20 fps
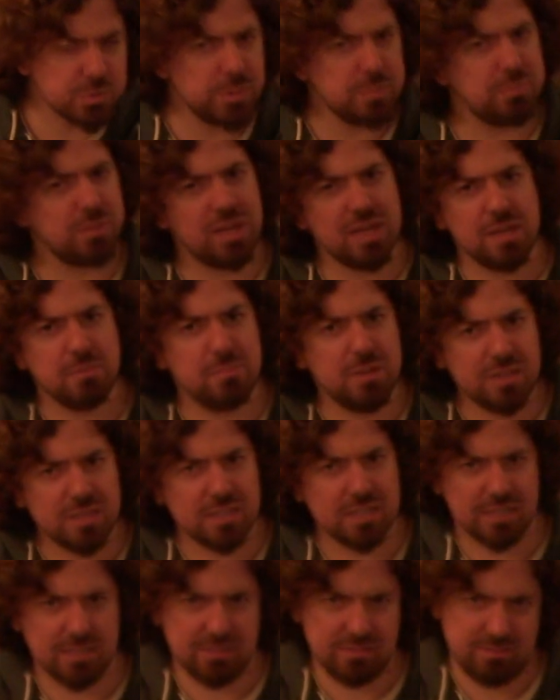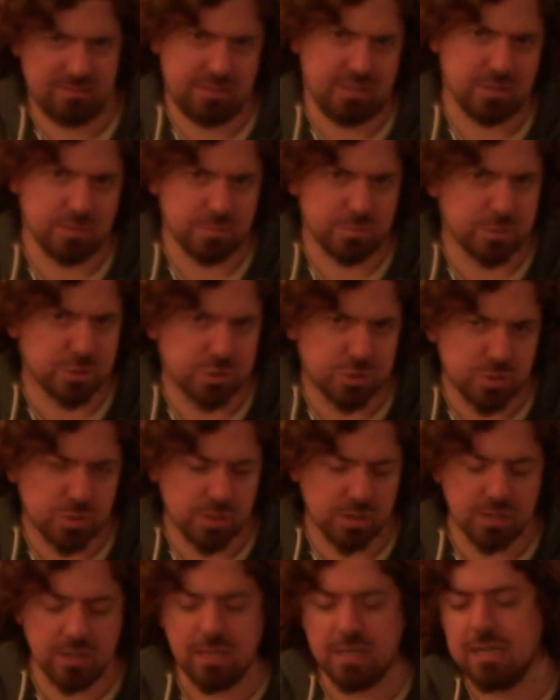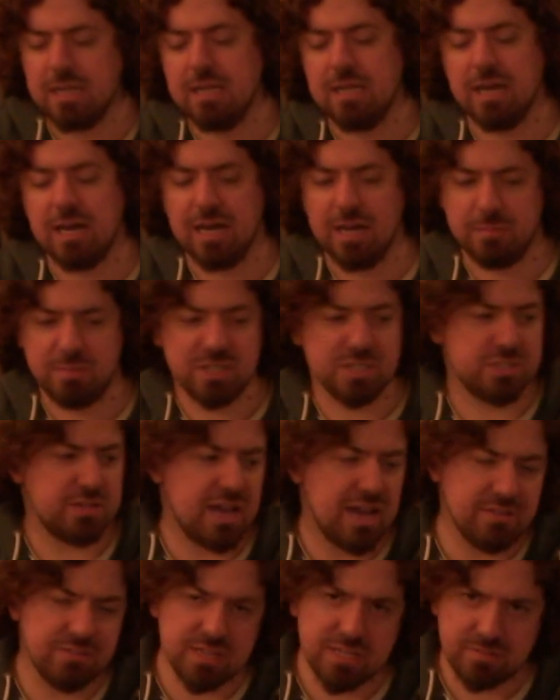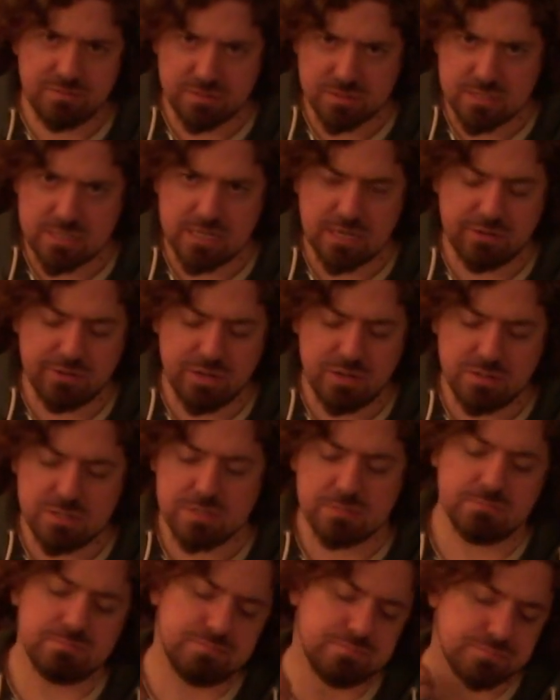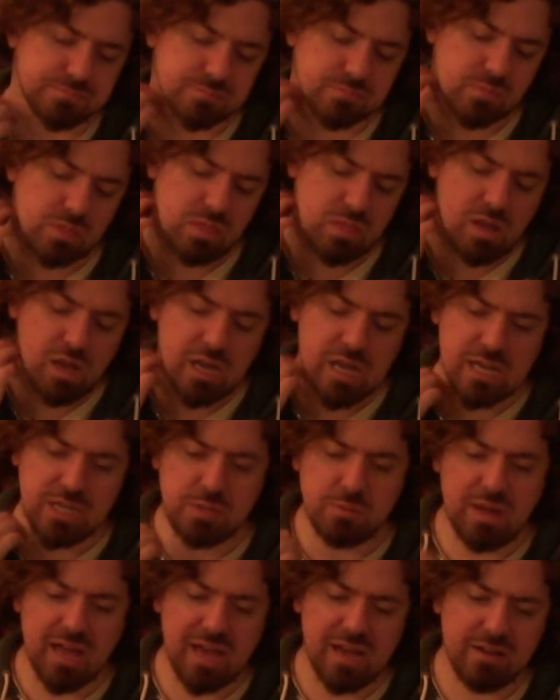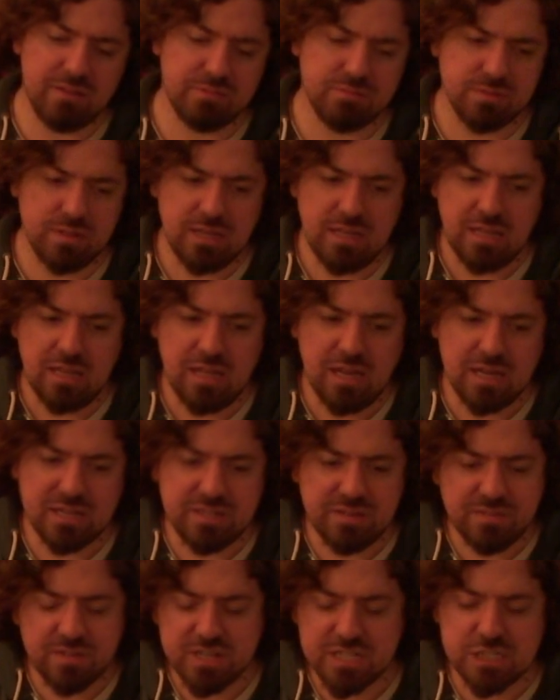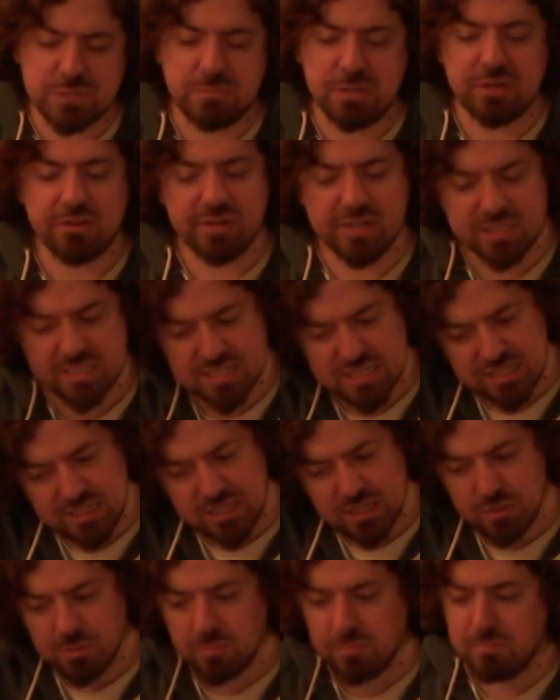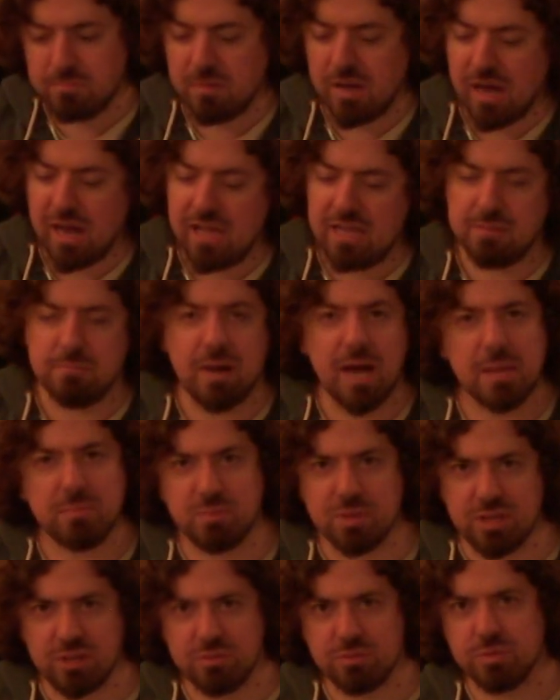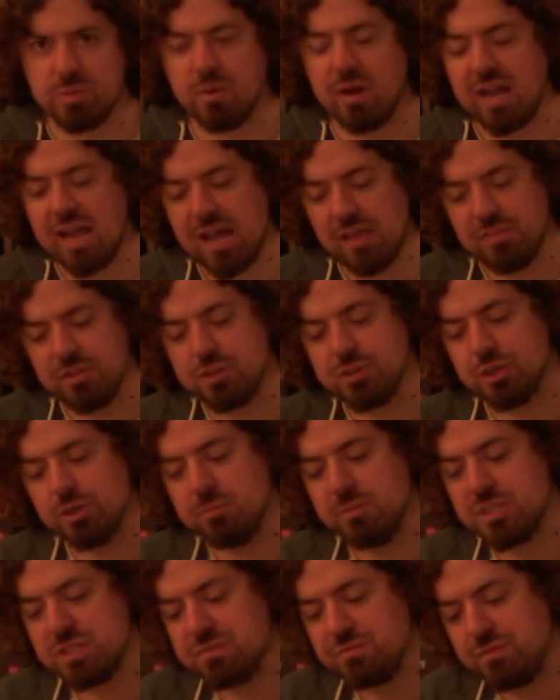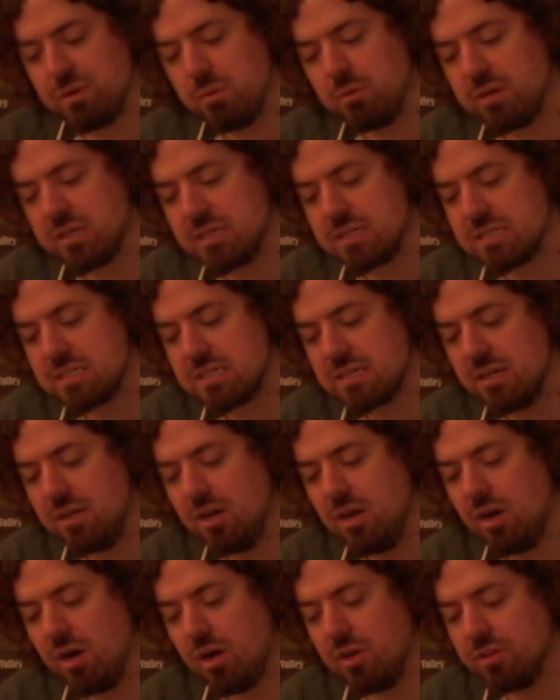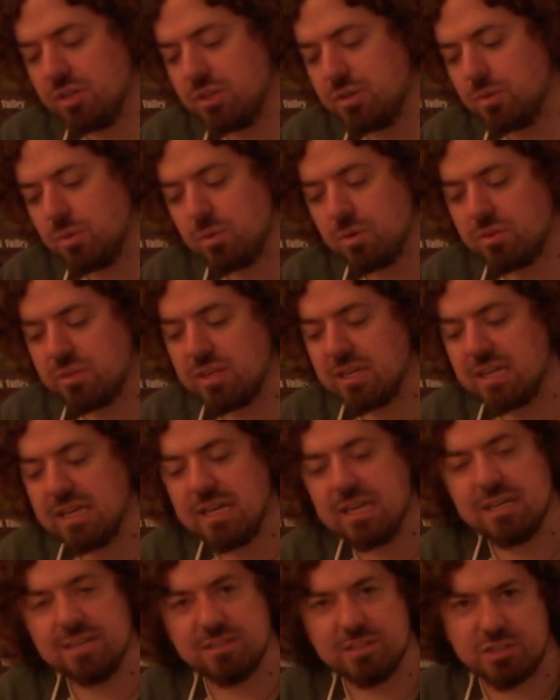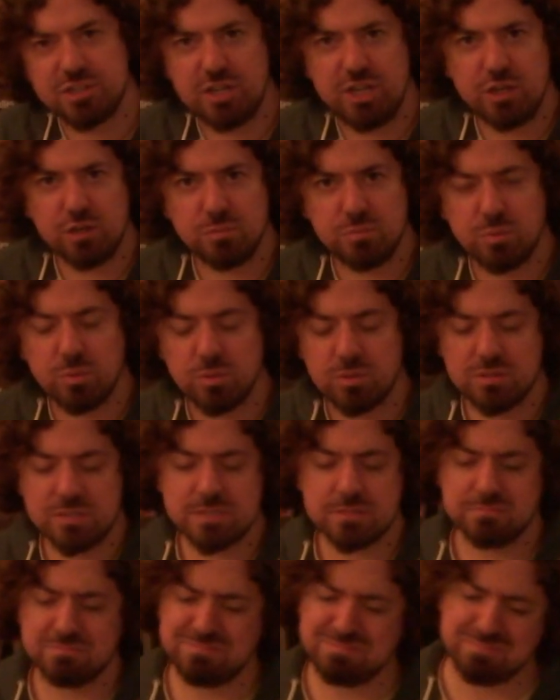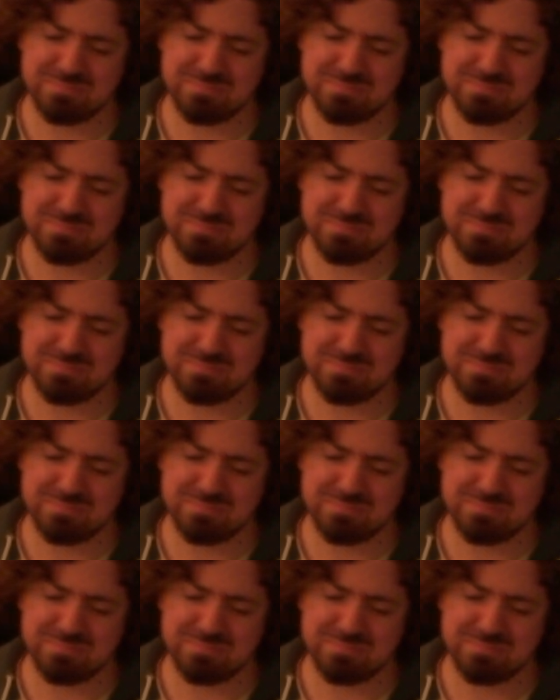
replayability here for sure, uh, because you have the different scenarios, and you have a different experience. You know, in my playthrough, I had the Germans focus on the north and getting to the channel ports,